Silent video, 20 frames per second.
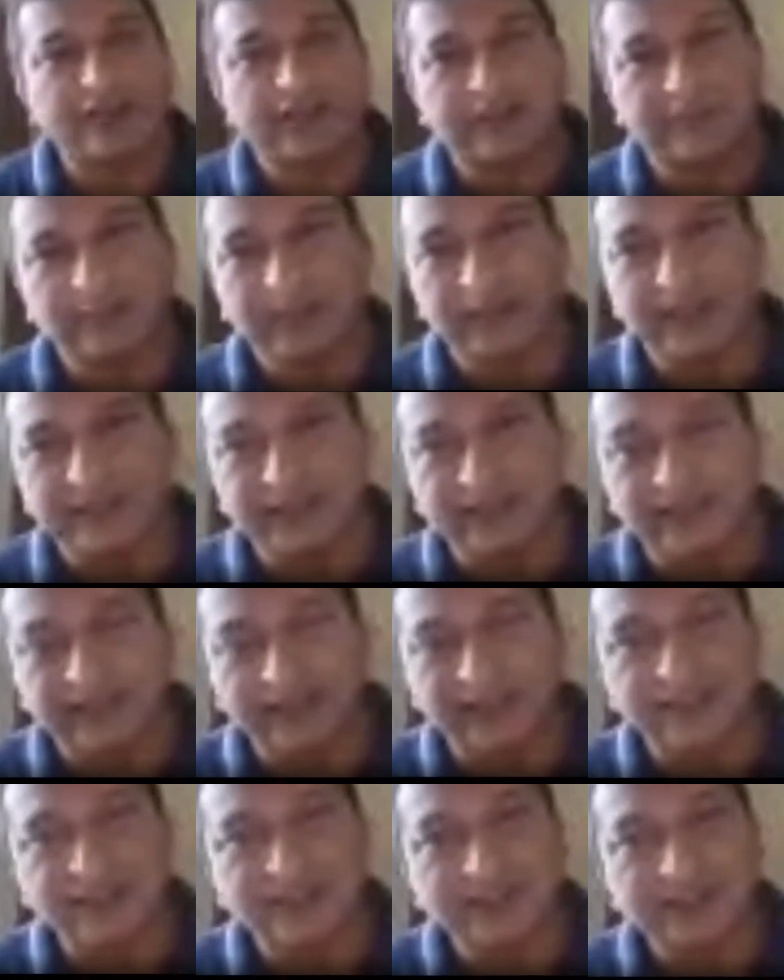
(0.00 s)

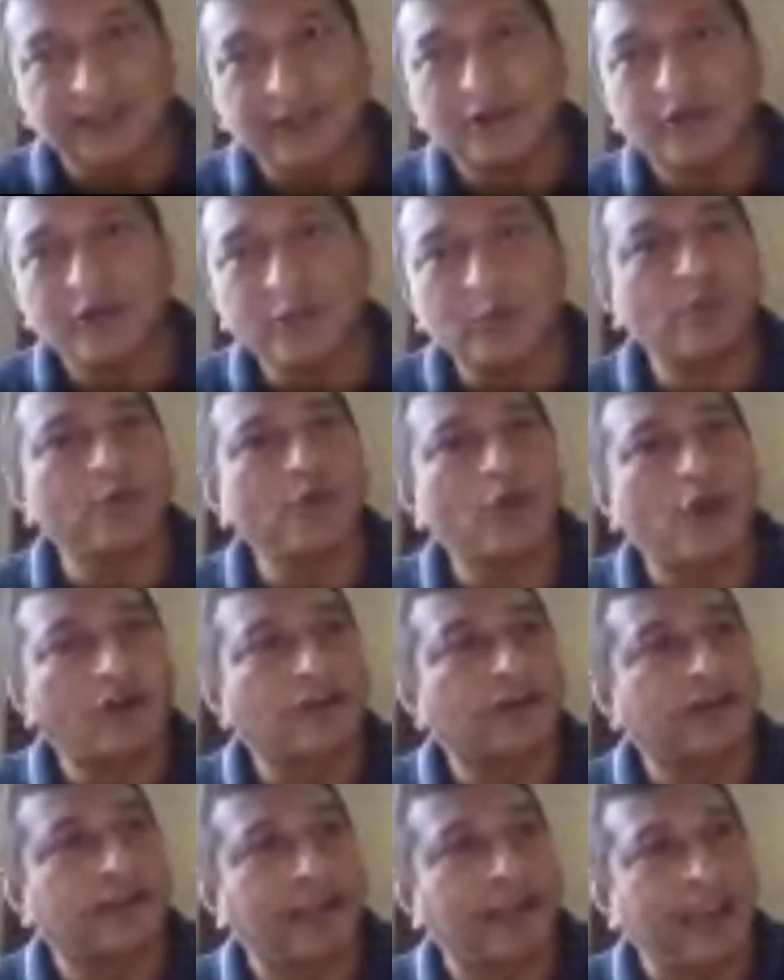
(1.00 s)
intermediaries do
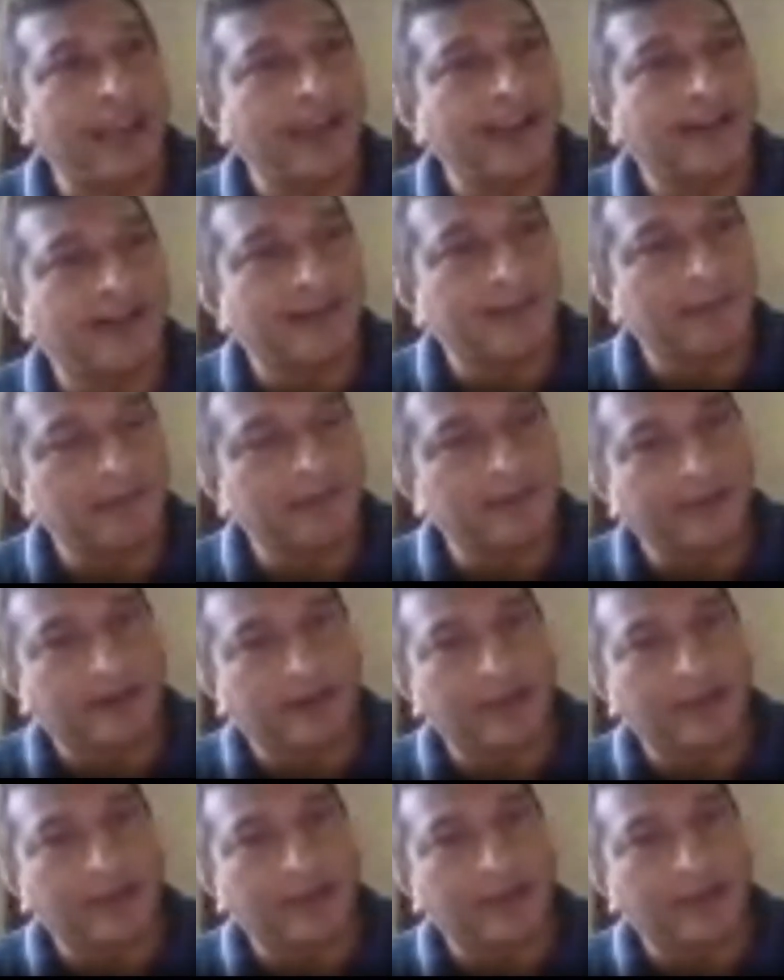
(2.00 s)
not take the